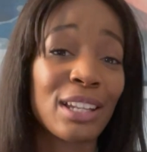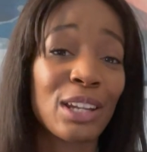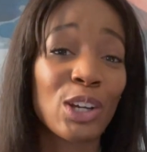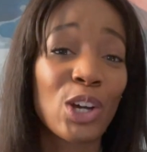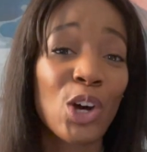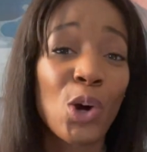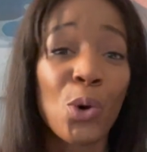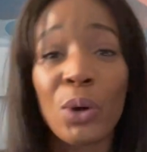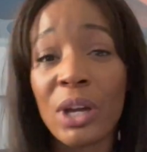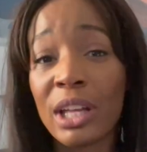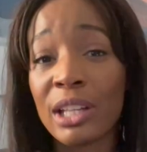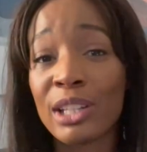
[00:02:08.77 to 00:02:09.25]
to
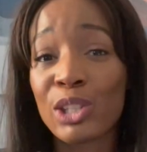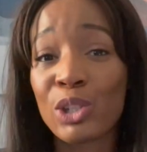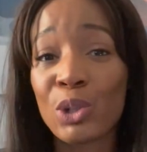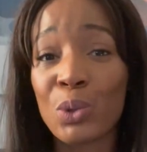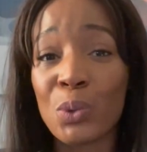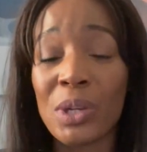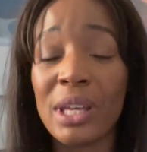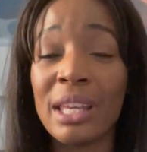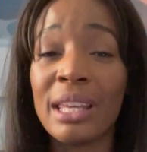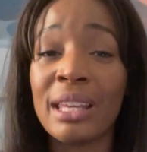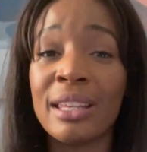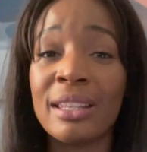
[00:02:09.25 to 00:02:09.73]
go
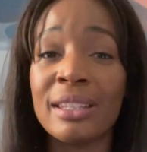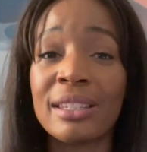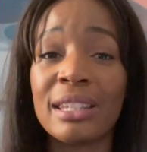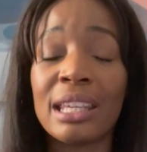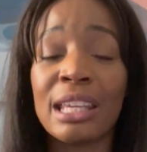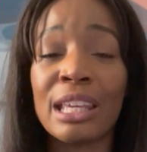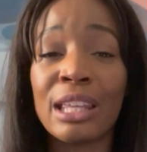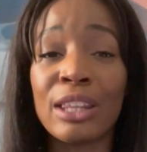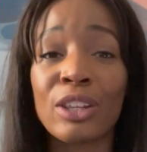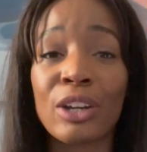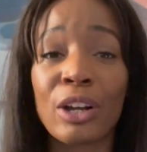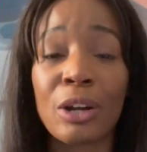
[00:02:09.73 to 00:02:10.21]
into is
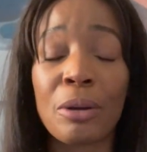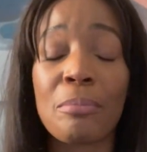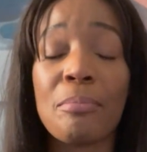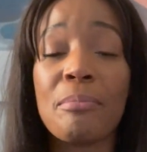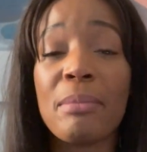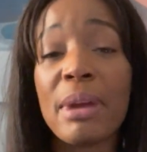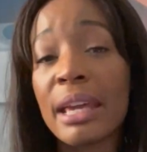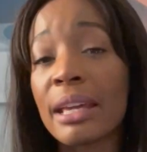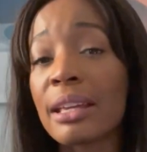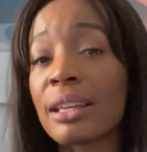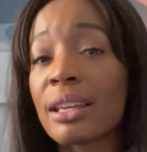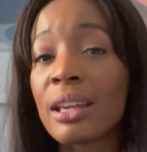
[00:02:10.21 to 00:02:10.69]
either
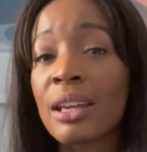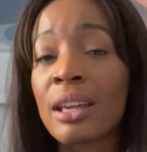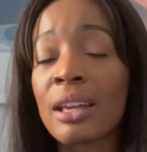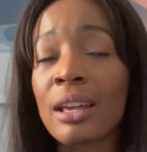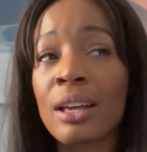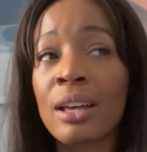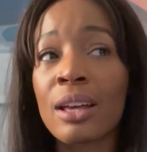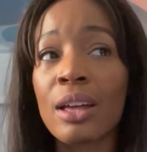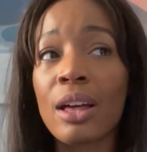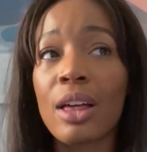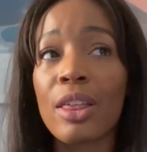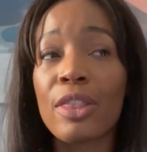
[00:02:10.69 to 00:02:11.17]

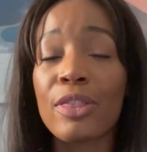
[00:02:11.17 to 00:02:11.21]
making